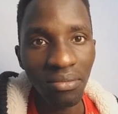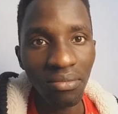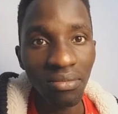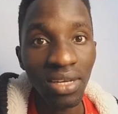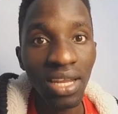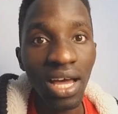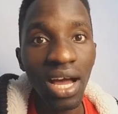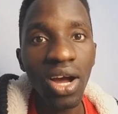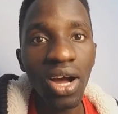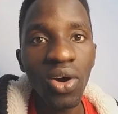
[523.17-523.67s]

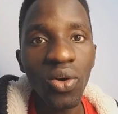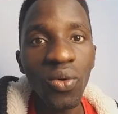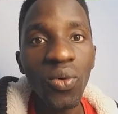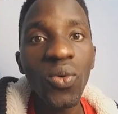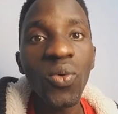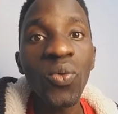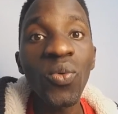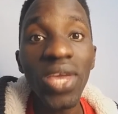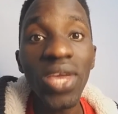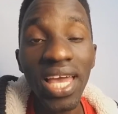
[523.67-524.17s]
Now
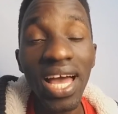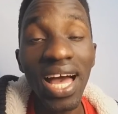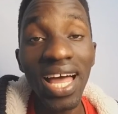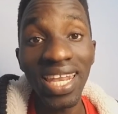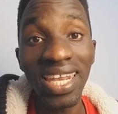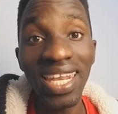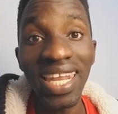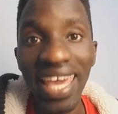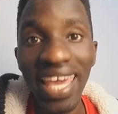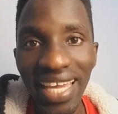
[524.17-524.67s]
we are
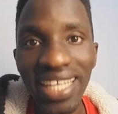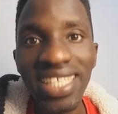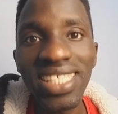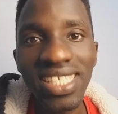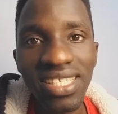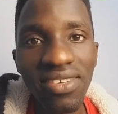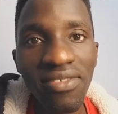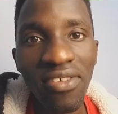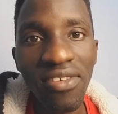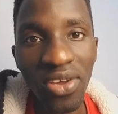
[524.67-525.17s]
late
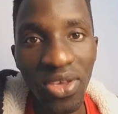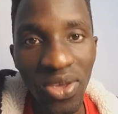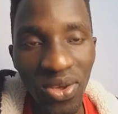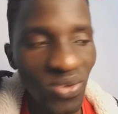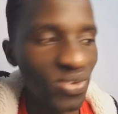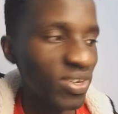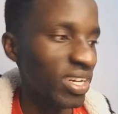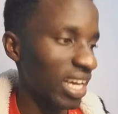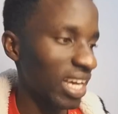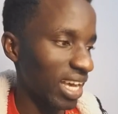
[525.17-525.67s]
for you
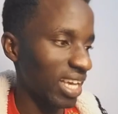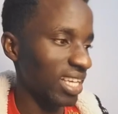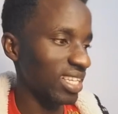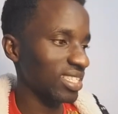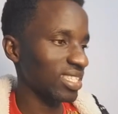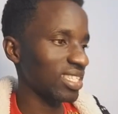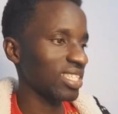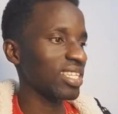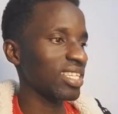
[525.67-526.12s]
guys,